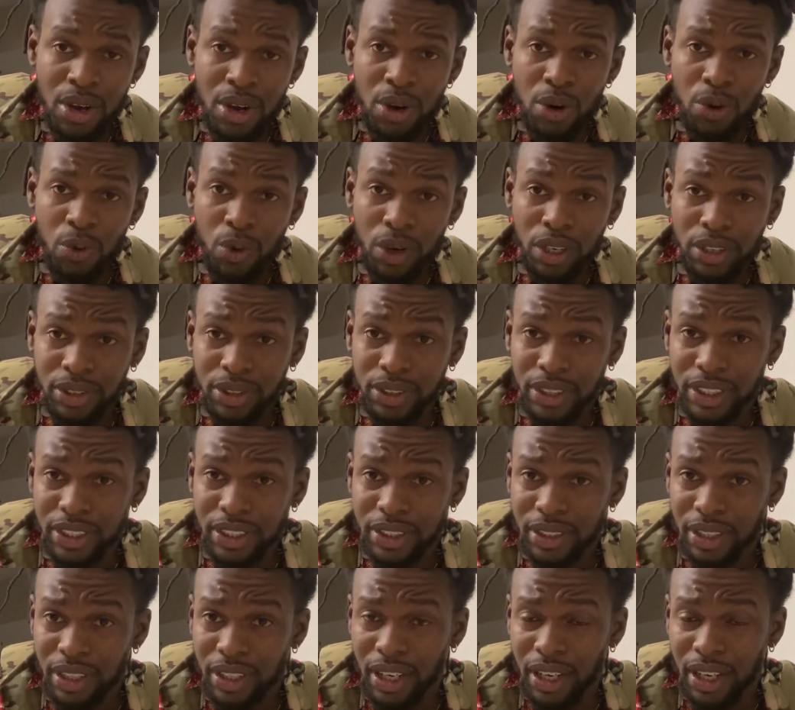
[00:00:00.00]
once you get
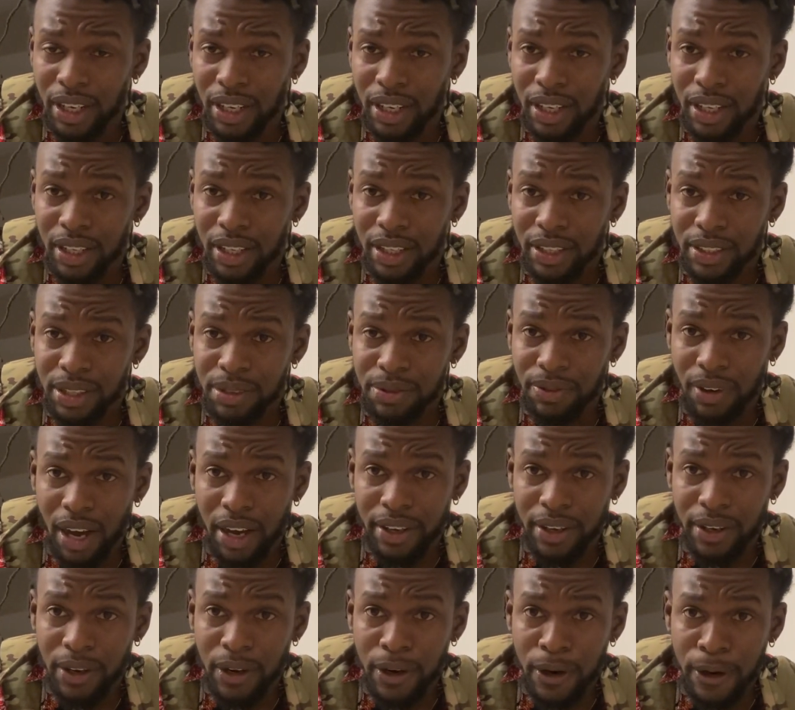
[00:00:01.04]
your
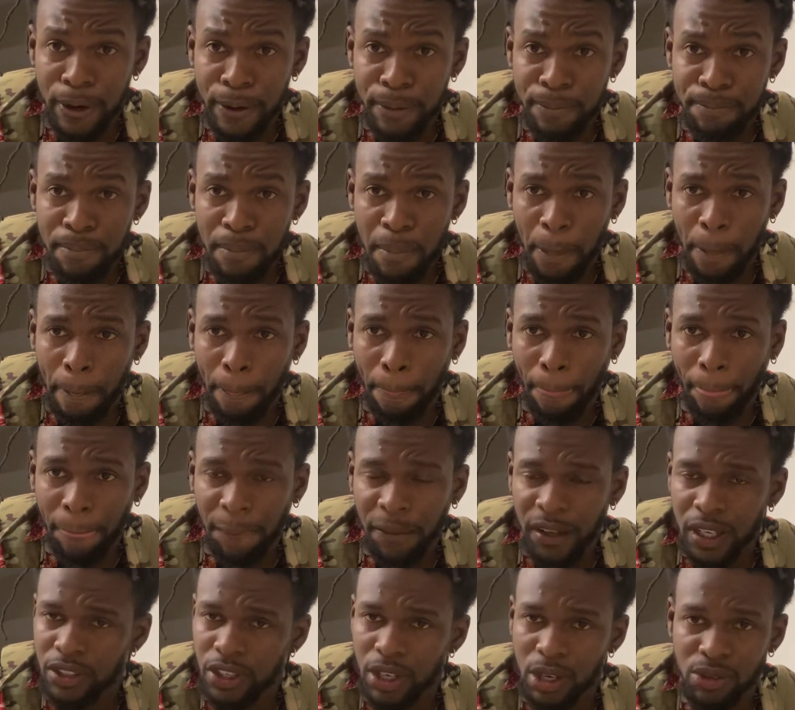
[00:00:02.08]
firearm,
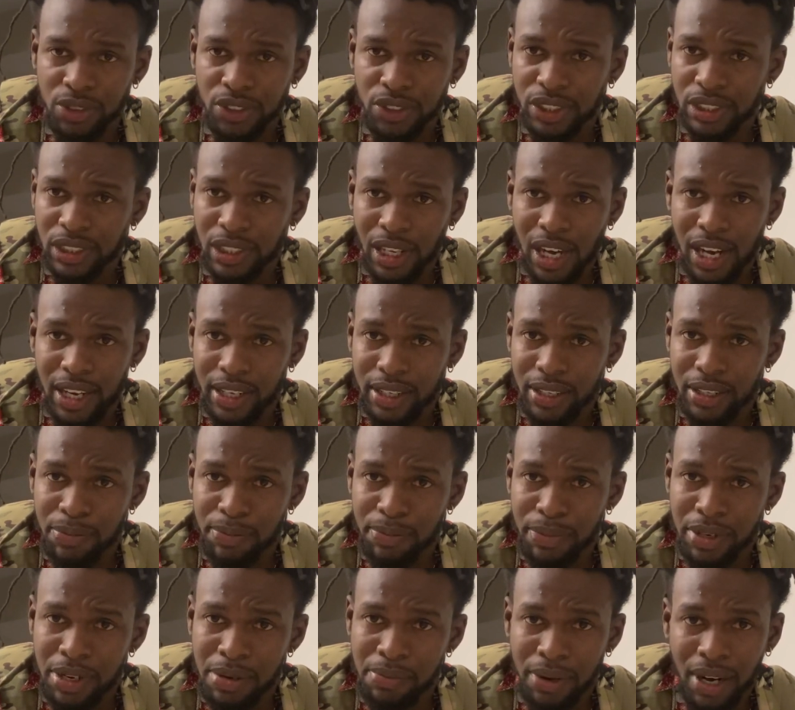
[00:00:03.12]
don't just lock it up
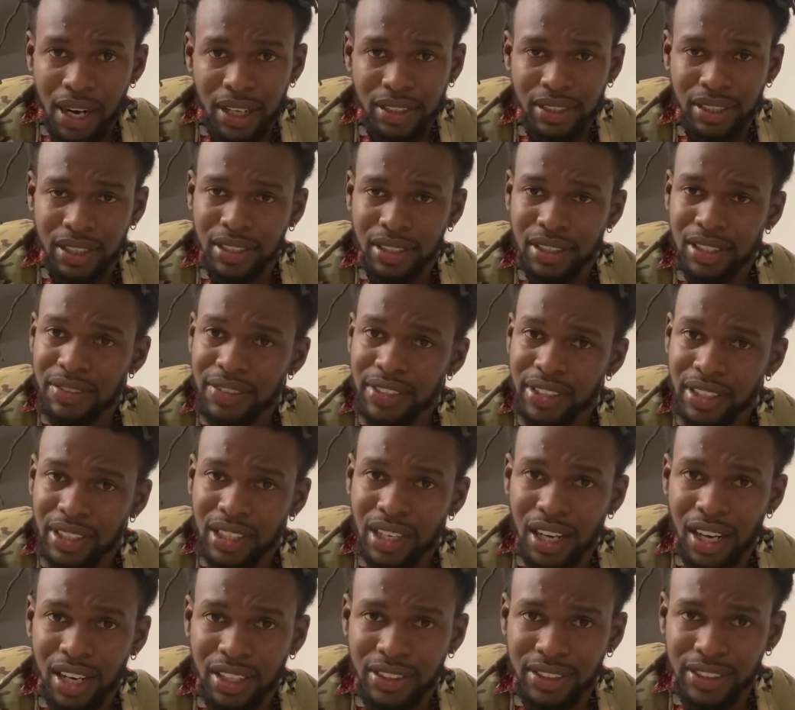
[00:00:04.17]
in a box and leave it in the
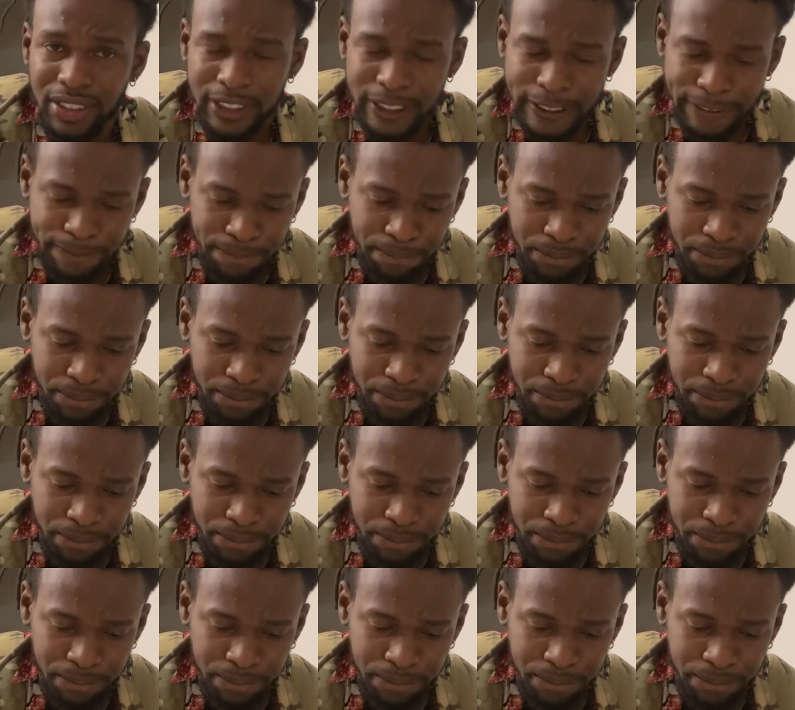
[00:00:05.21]
closet.